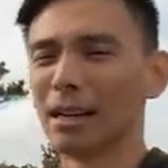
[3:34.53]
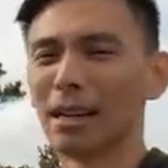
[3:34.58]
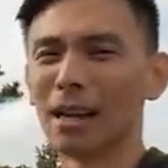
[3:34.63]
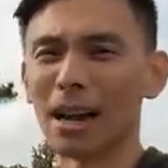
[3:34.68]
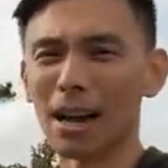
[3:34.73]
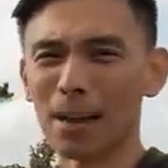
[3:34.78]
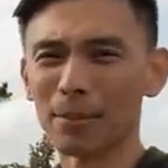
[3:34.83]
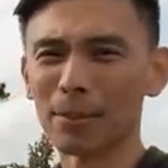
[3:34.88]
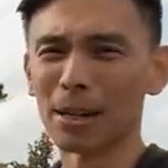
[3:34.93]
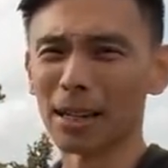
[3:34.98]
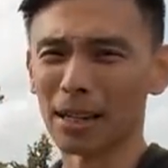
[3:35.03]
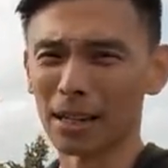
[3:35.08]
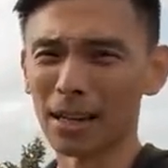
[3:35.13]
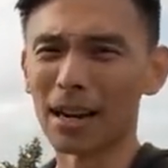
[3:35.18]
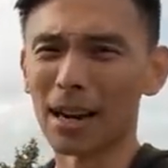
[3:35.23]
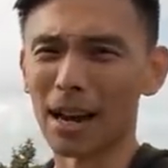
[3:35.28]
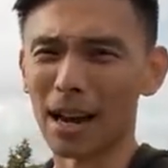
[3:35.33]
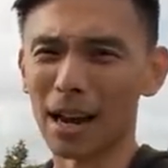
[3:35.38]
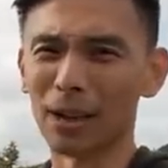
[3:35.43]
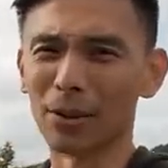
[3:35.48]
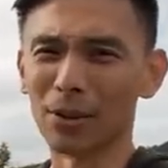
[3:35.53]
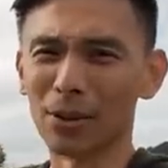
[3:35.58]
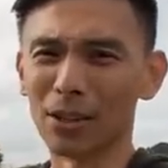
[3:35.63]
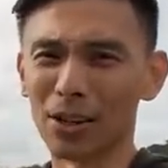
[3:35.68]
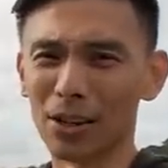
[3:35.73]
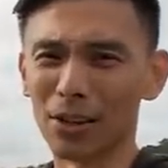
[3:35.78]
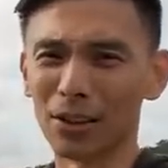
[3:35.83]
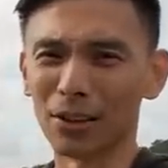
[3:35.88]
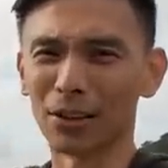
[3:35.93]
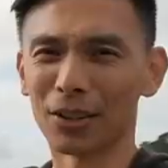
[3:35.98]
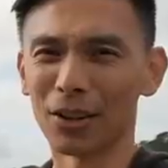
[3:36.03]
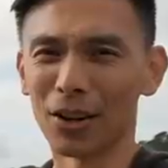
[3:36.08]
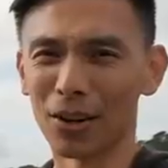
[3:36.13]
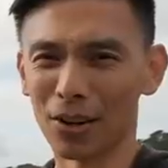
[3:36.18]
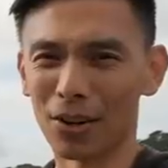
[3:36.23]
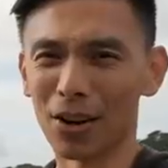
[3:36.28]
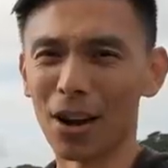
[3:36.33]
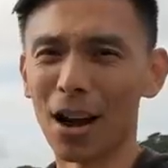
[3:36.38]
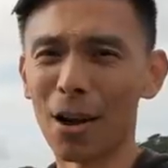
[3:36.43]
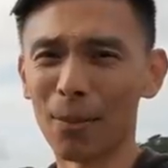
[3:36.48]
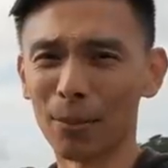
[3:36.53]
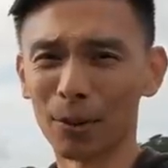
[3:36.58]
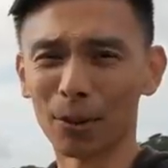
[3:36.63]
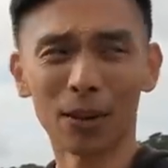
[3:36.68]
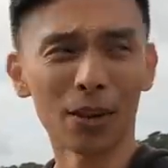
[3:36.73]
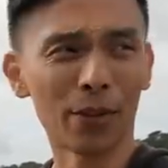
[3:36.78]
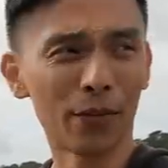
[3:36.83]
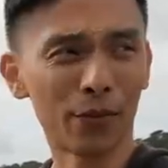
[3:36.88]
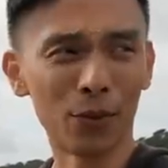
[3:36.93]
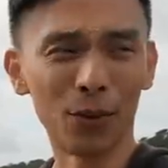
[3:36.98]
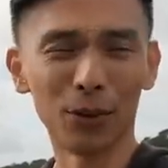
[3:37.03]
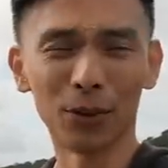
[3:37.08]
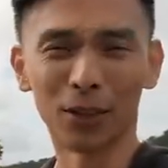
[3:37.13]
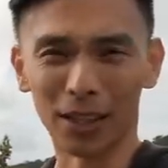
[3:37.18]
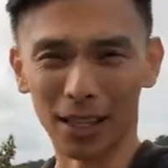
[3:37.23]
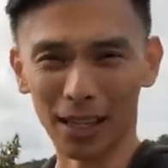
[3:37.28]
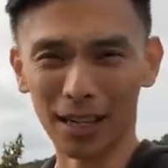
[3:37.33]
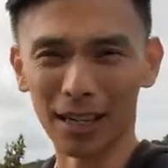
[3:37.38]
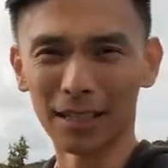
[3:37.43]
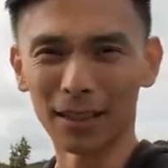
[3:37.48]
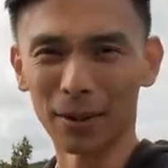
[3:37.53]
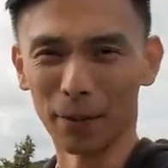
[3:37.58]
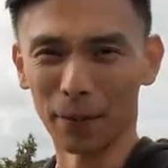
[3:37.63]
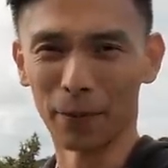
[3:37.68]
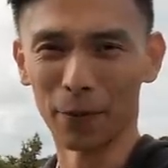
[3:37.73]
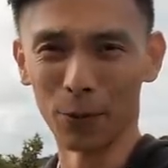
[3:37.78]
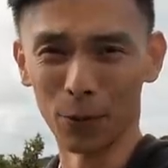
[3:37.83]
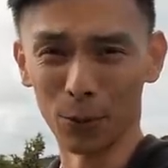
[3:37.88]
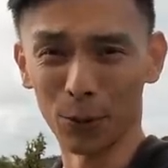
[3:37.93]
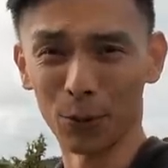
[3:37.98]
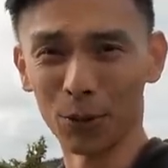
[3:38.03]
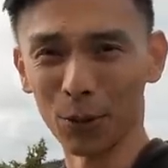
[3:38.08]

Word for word: I am getting kind of hungry though, so I'm looking forward to getting some food